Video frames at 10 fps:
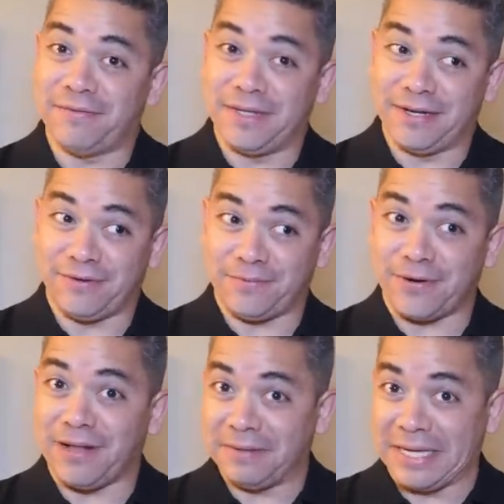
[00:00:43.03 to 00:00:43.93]
I mean, it'll
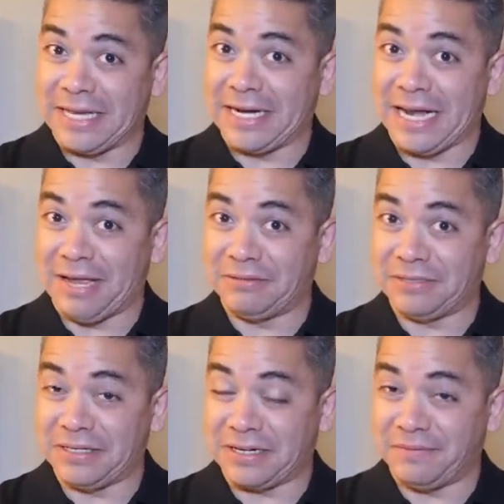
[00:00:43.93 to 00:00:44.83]
probably get
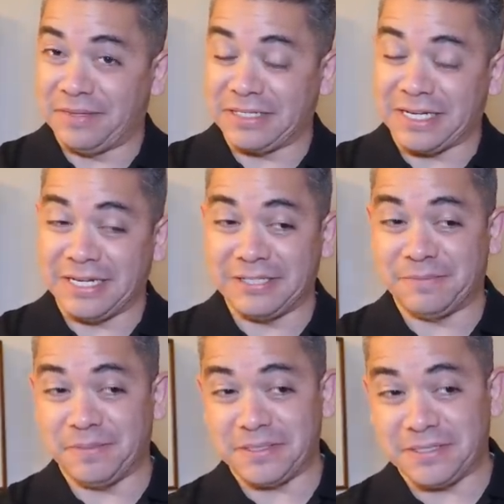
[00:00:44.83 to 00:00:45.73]
announced in a couple of
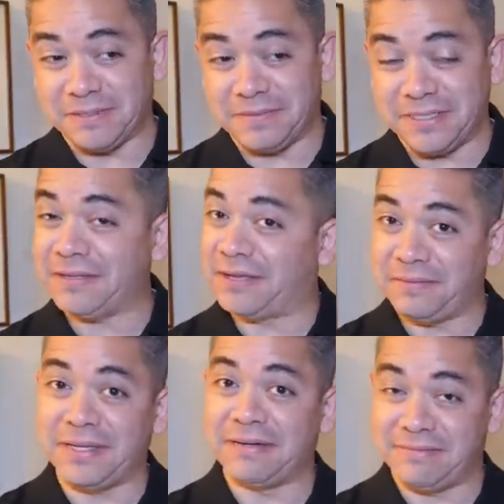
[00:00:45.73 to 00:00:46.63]
days, but uh, still,
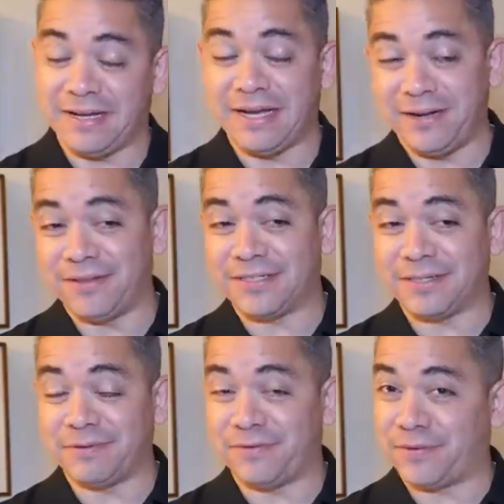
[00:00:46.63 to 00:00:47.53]
I mean, I know that
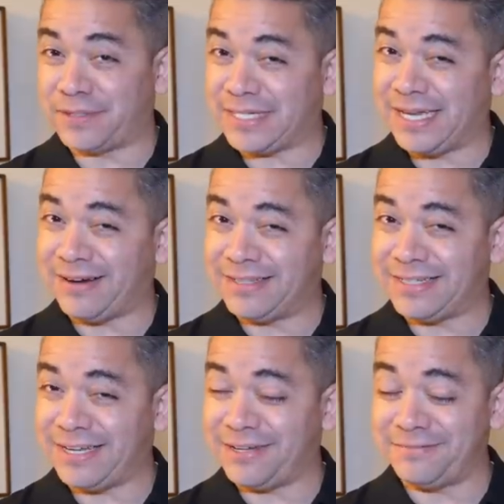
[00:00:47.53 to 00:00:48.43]
some of you are tight on
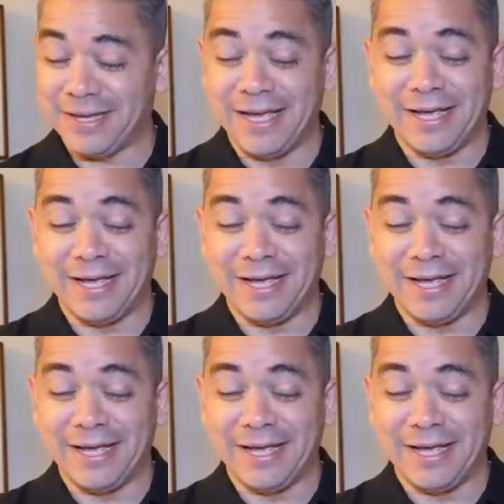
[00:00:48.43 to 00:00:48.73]
time.